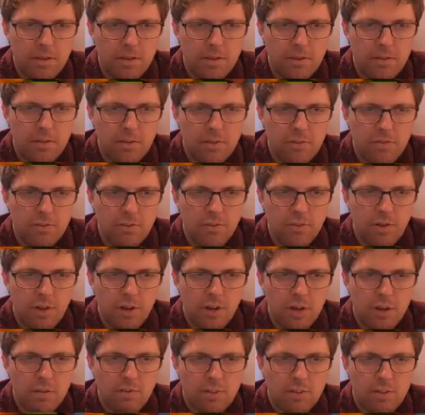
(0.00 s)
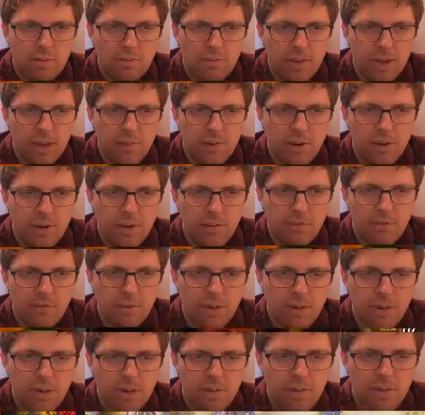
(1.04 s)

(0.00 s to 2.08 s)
Song of the Siren in front,